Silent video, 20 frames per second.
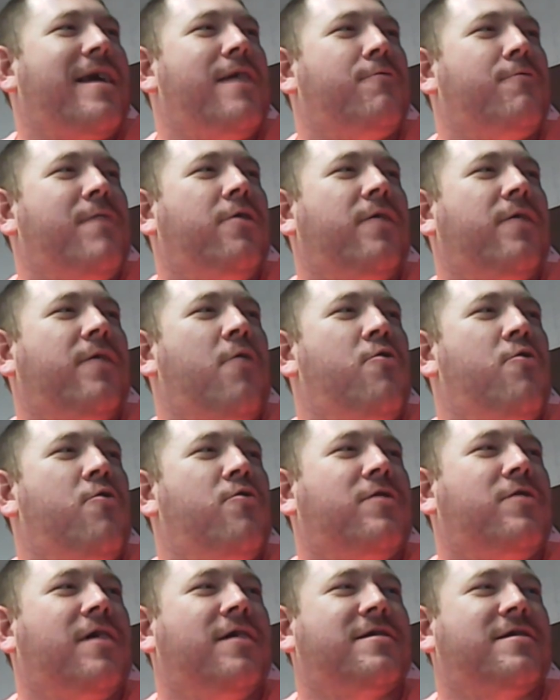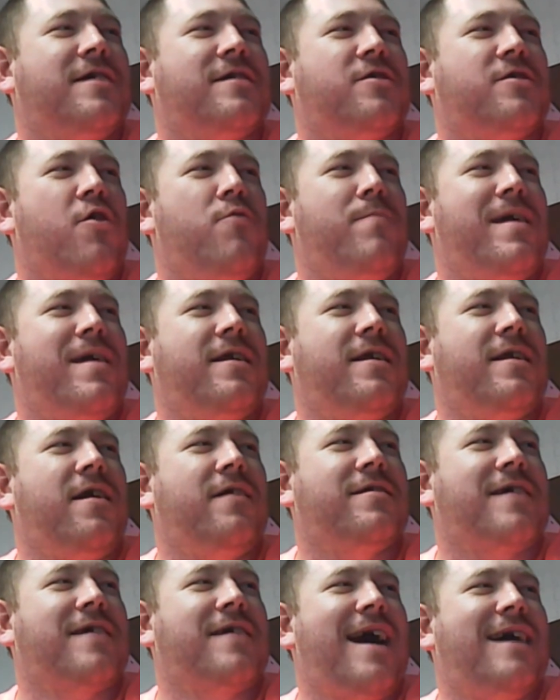real low, because there's gonna be
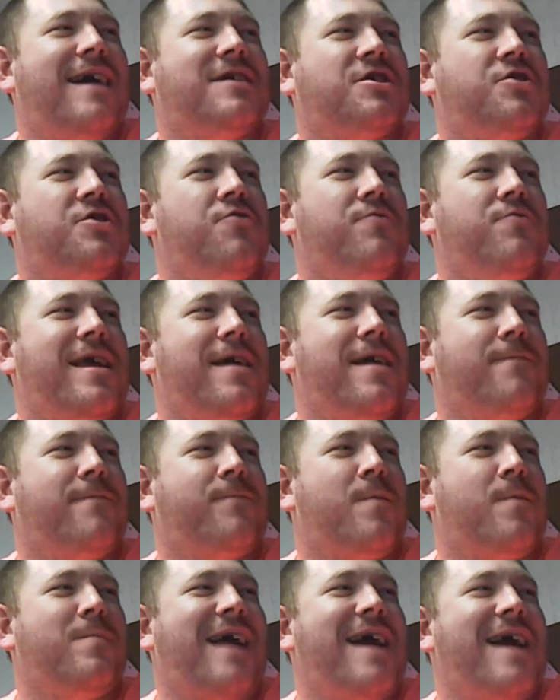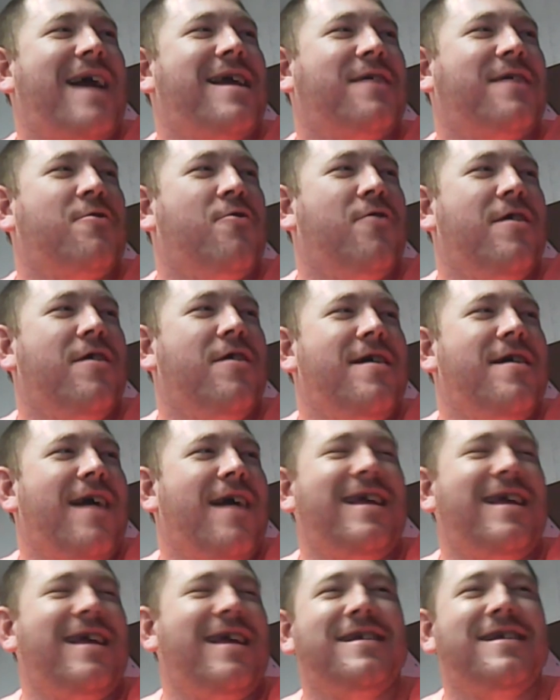another guy shooting in from an angle,
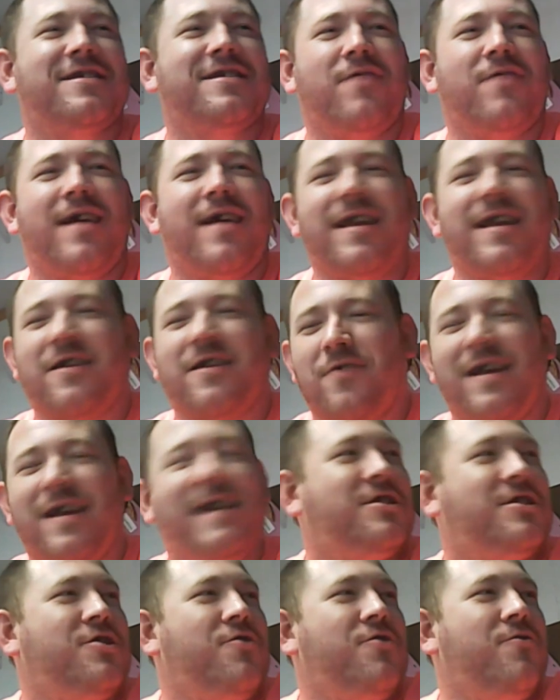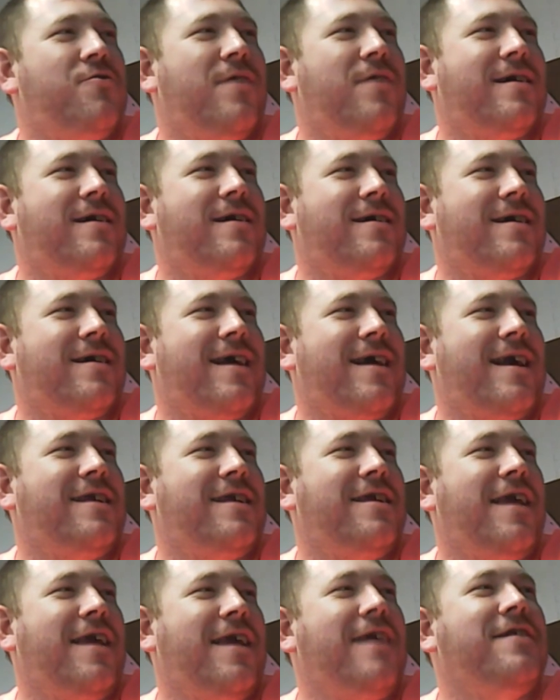and he's gonna hit you
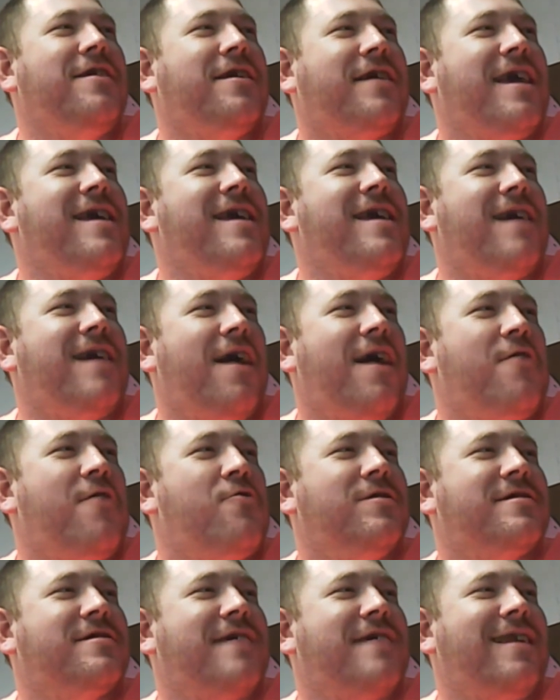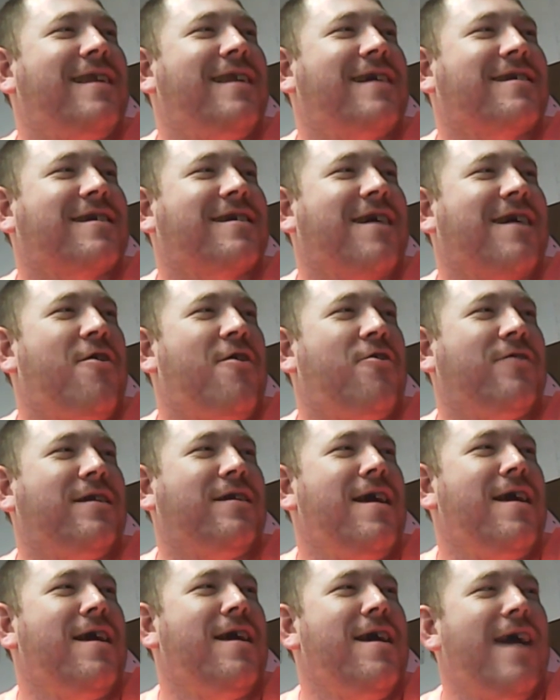in your keyhole, as they like to call
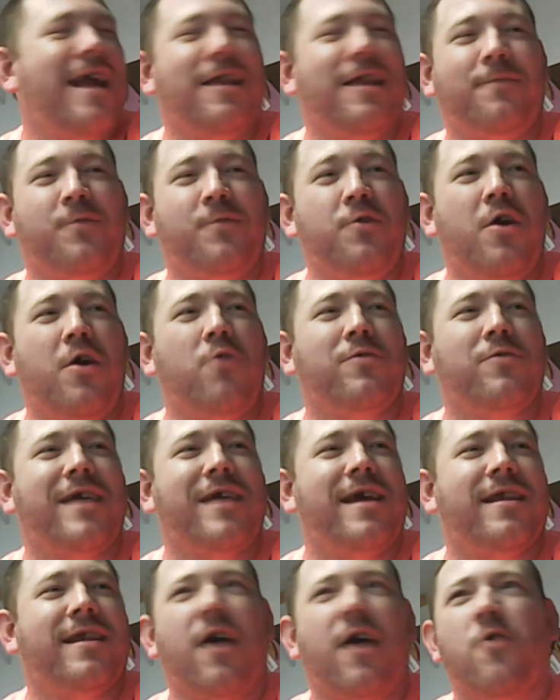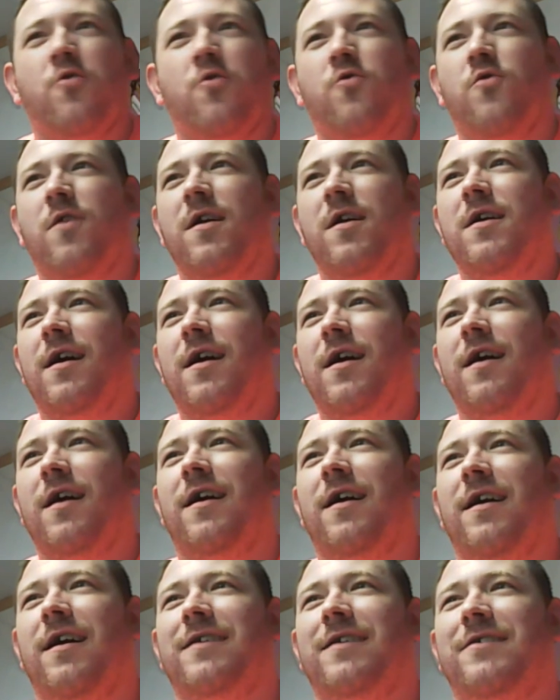it, and if you don't get low,
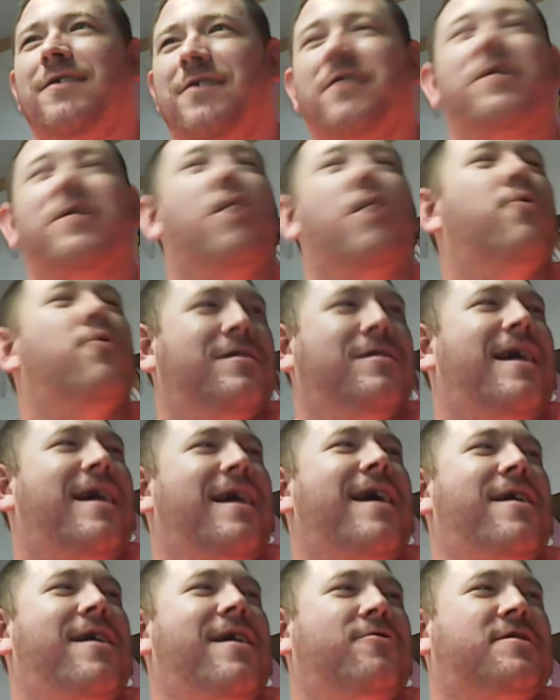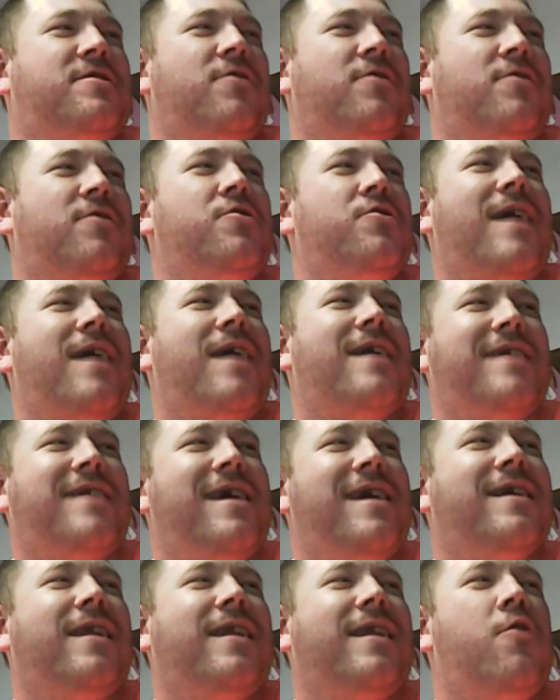you're going down. So you got to
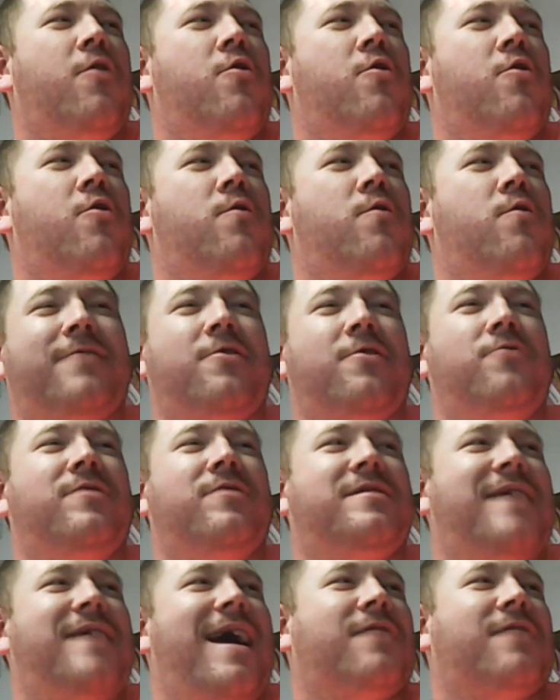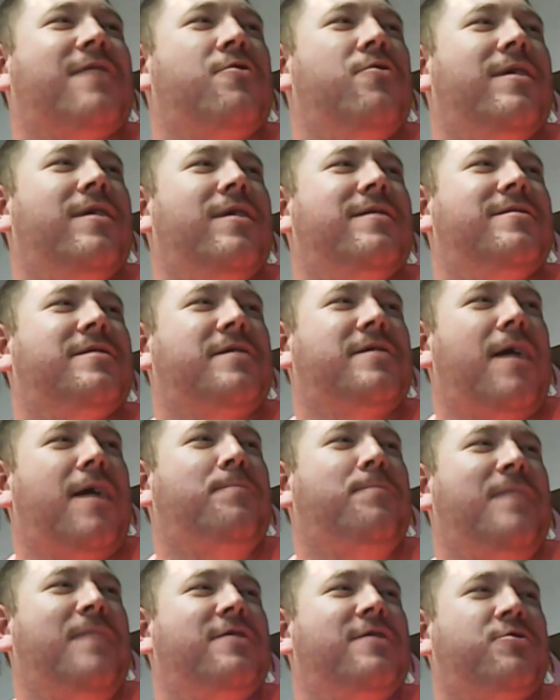get low, fight through the tackle, and
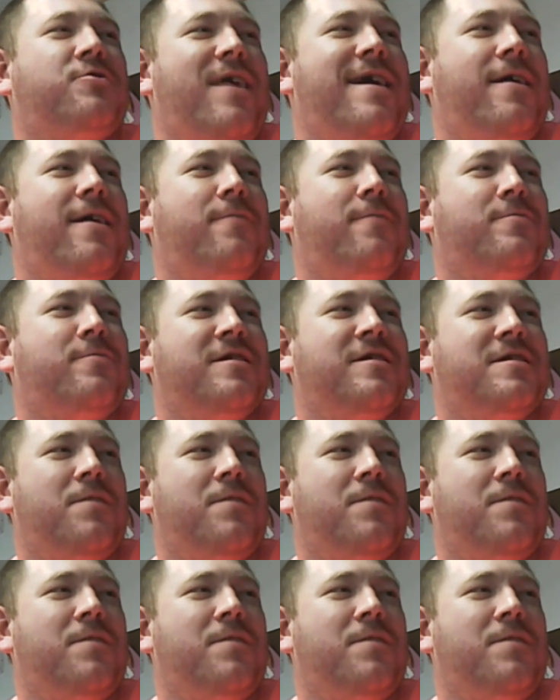stop that trap, because